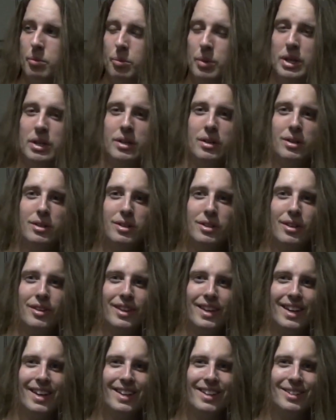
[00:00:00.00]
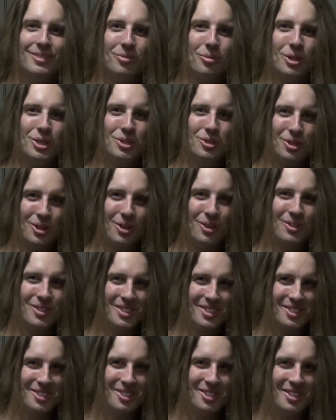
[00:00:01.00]
build than what you
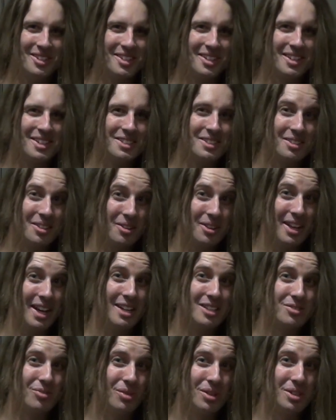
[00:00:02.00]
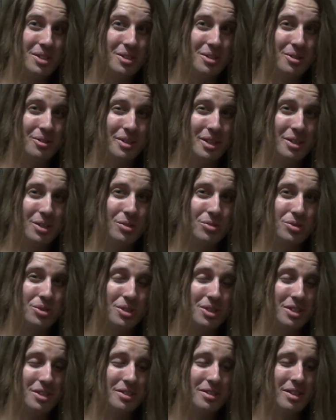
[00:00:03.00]
currently see, because in the last video that you've
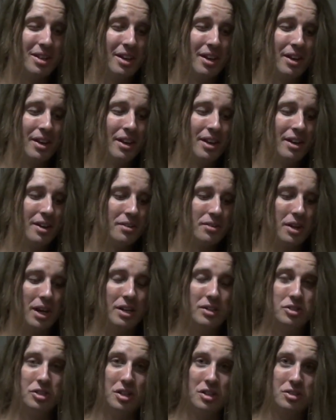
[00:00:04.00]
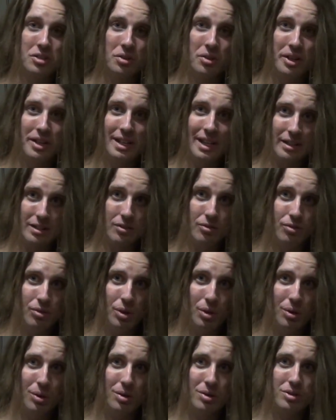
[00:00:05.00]
seen I just laid out the
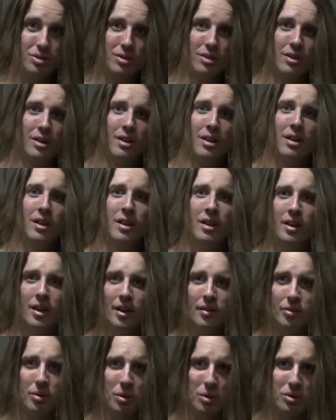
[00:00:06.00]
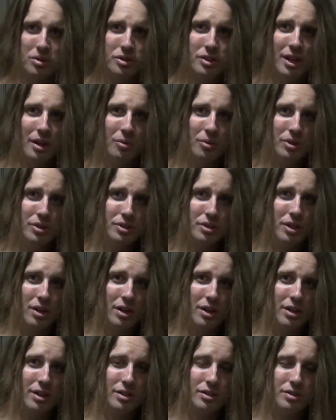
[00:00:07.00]
floors. Of course, that was
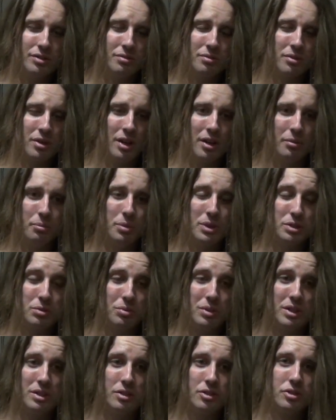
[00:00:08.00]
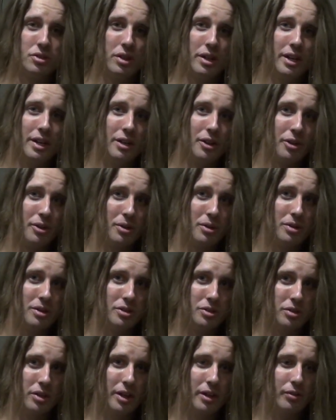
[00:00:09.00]
on between July 3rd
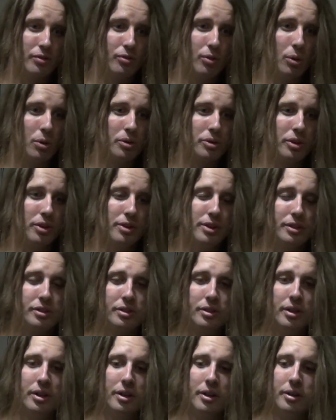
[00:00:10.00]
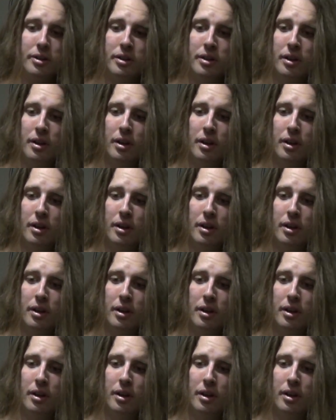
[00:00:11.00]
and July 4th of this year.